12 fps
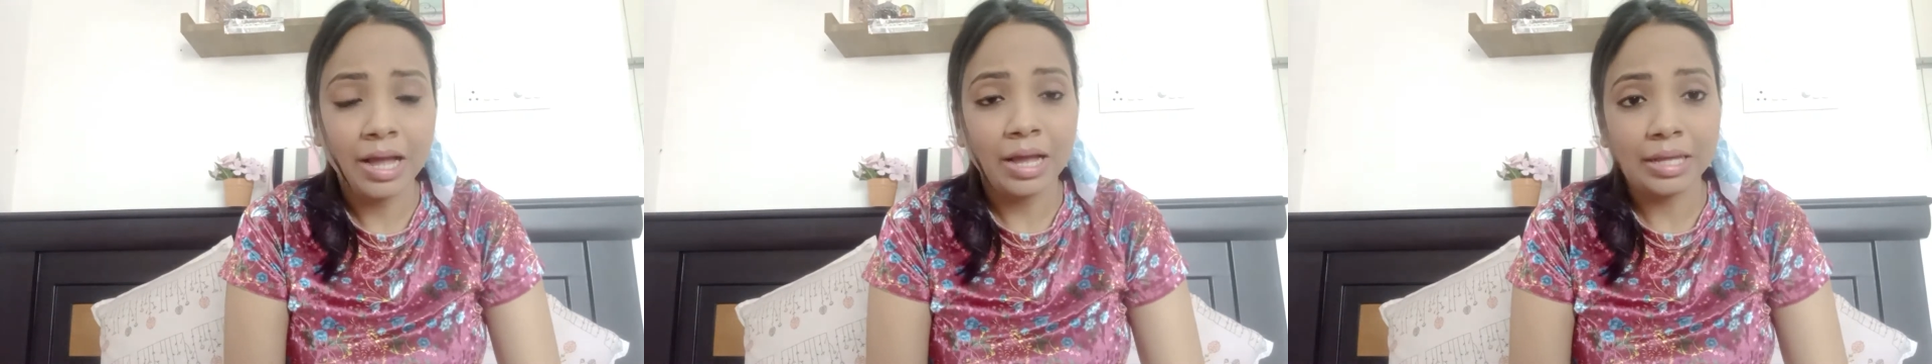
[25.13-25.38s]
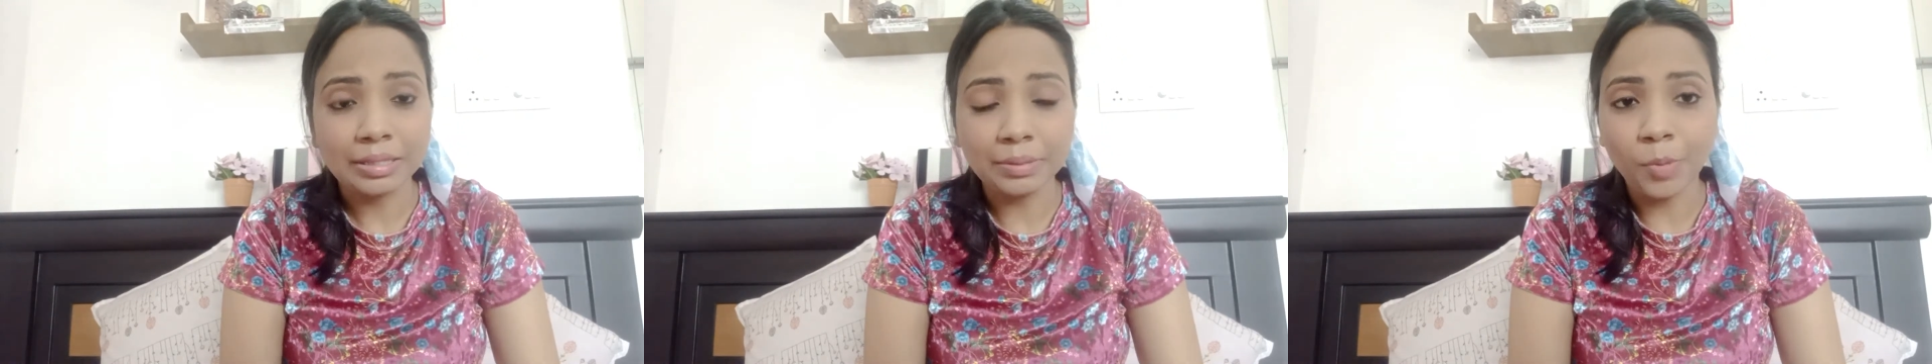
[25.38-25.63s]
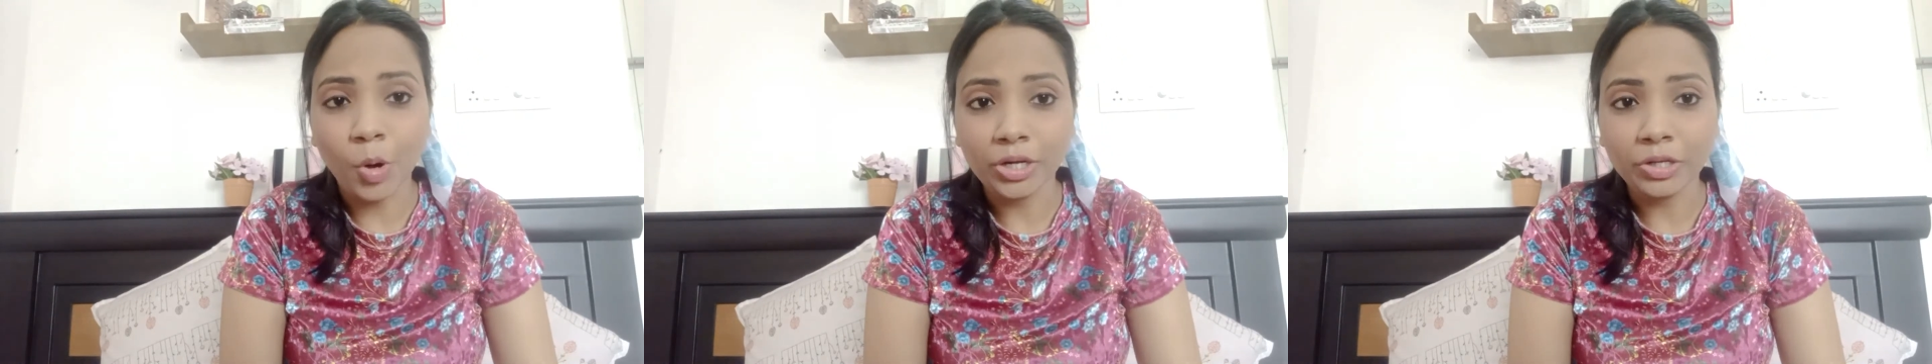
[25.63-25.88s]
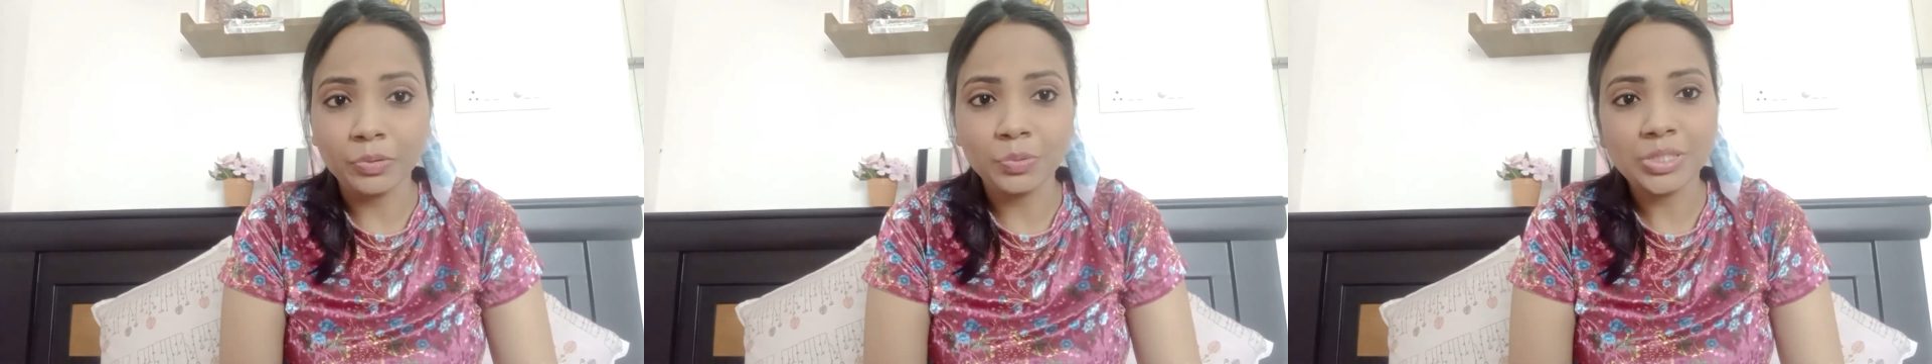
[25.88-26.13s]
in the
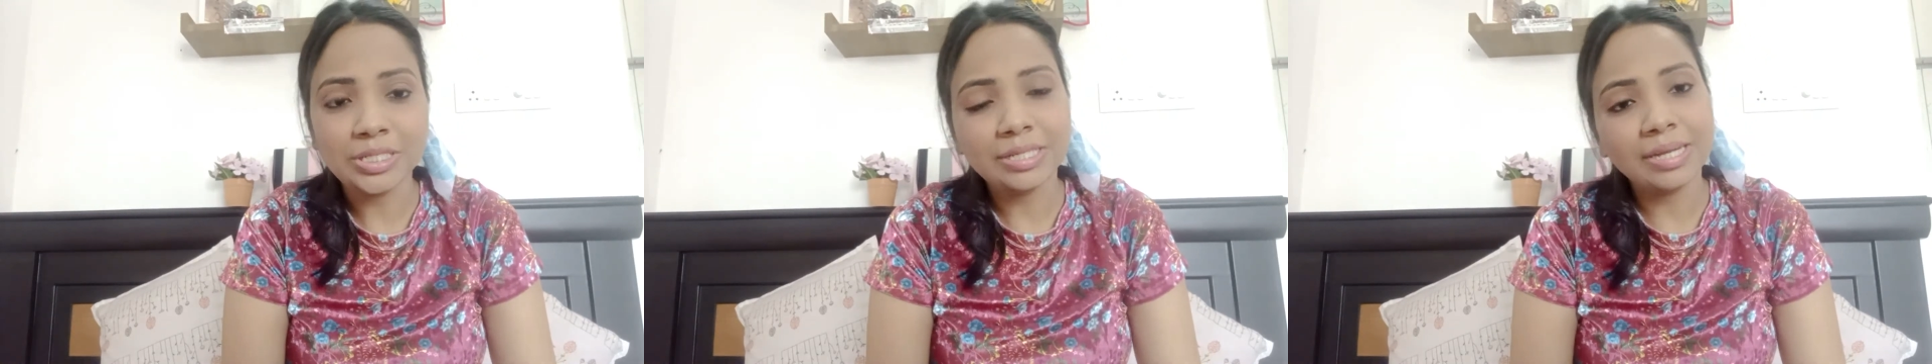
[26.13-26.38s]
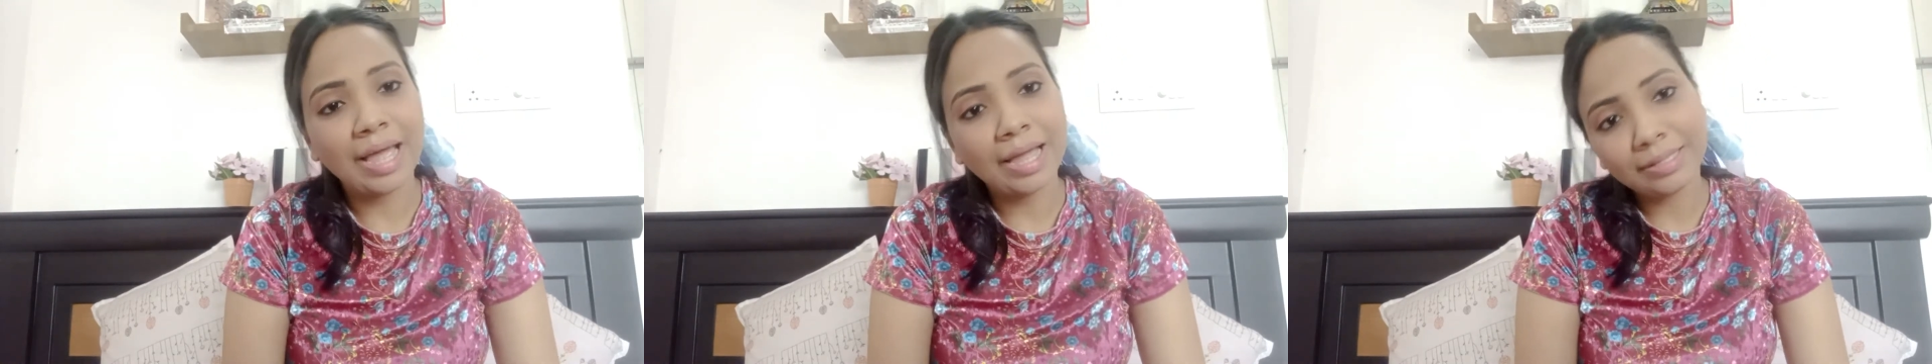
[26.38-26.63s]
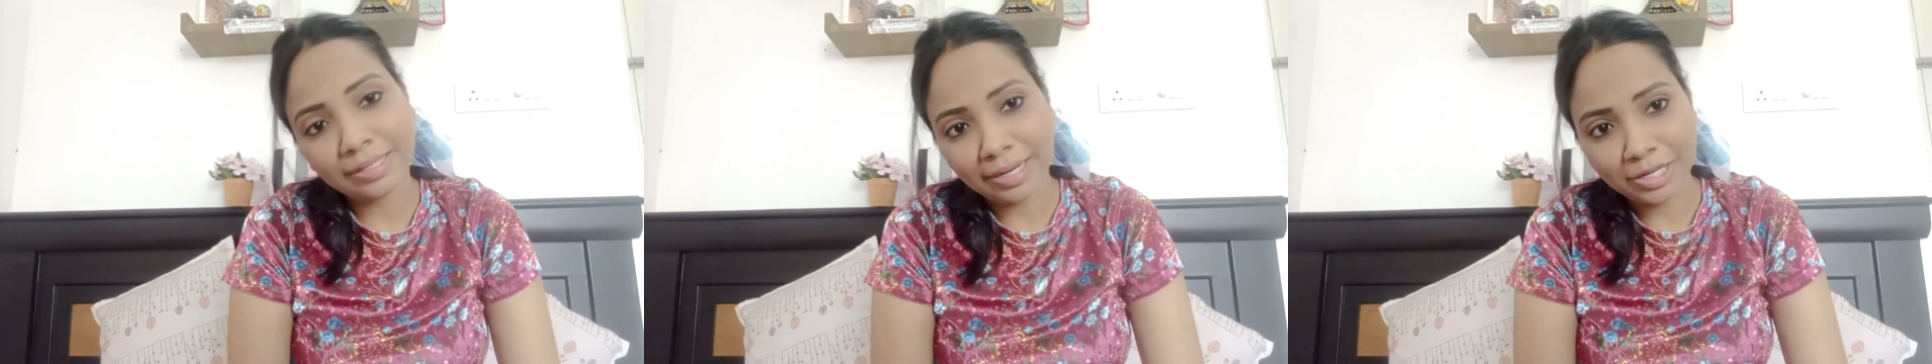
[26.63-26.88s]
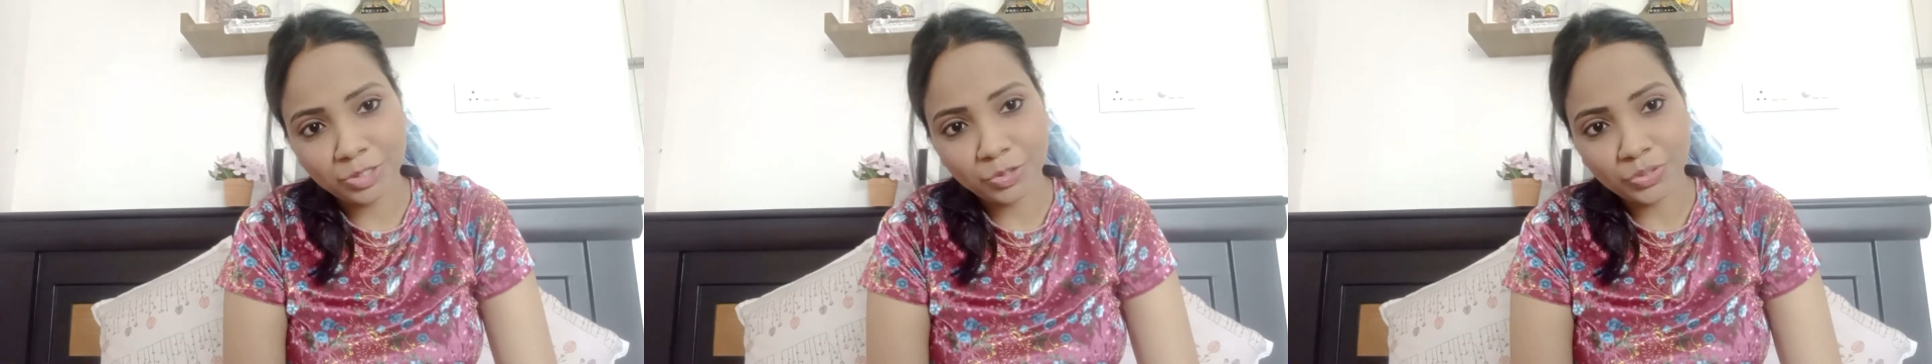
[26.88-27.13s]
morning routine and the
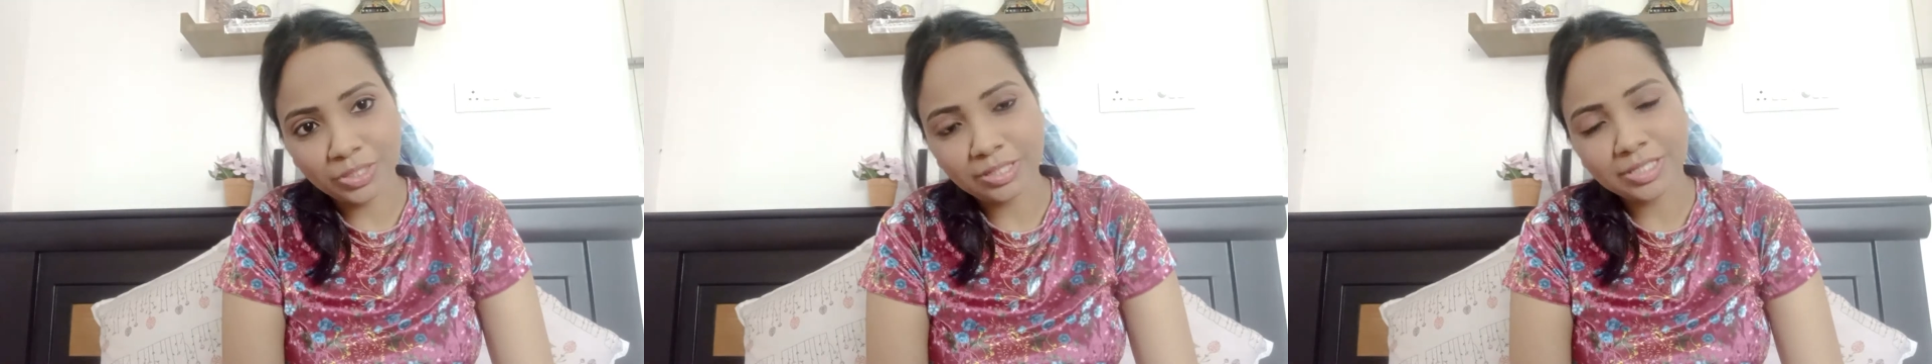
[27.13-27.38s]
night routine.